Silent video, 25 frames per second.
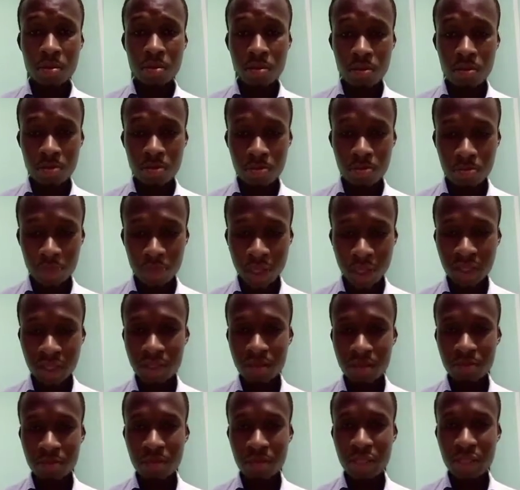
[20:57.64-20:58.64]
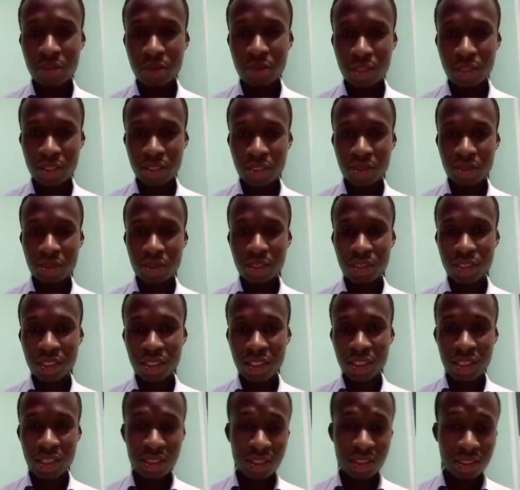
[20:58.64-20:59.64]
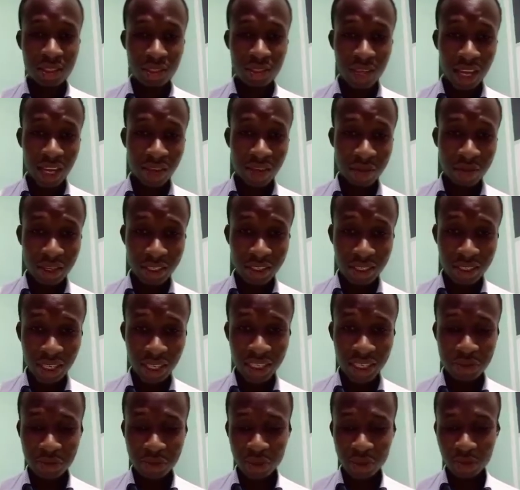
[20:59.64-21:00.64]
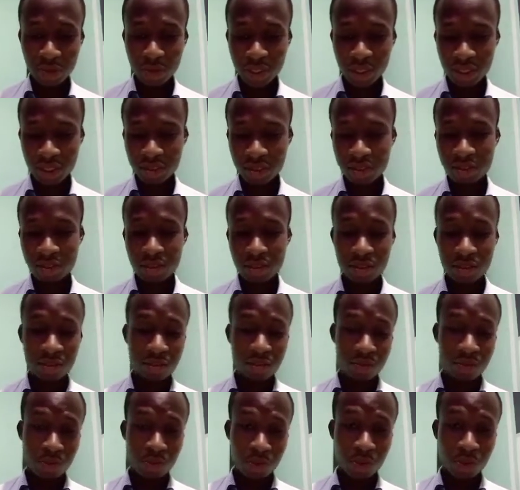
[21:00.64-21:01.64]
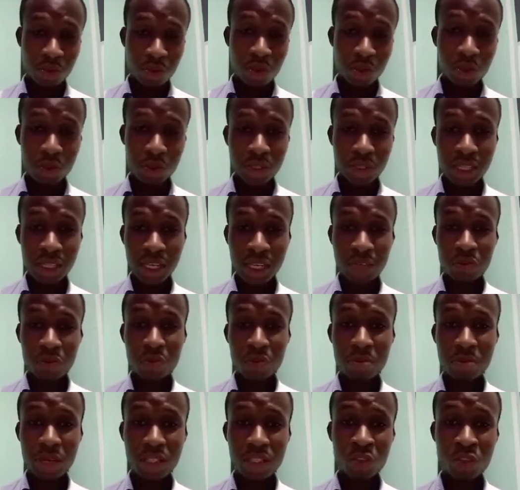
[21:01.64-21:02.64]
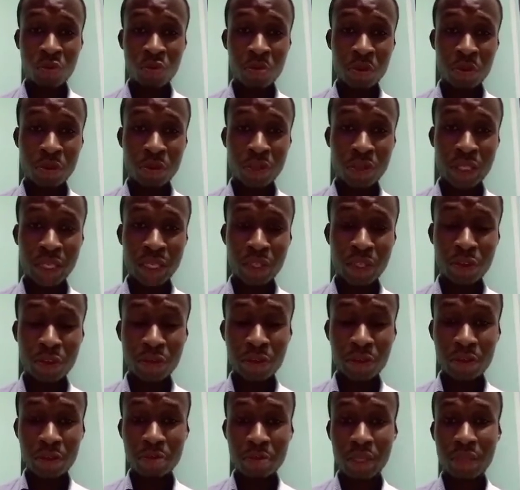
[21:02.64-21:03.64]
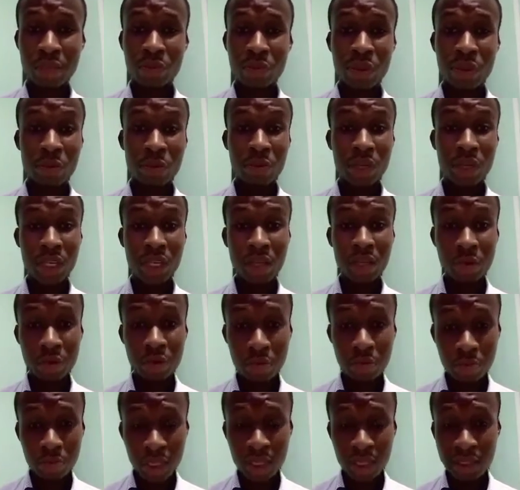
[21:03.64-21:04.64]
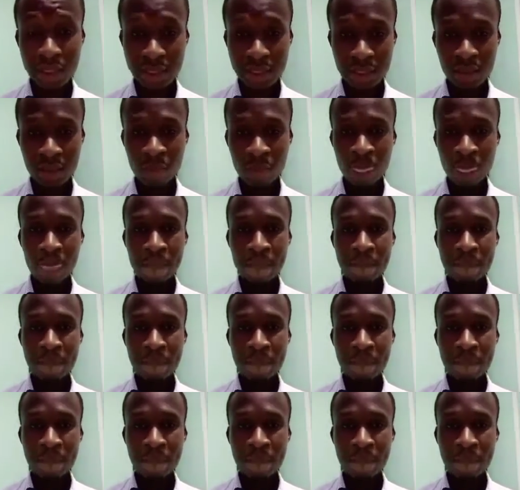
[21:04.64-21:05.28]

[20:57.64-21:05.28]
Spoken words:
battle this condition and in fact get rid of it. Though it looks like we might not be able to get rid of it, but we can be able to manage it to the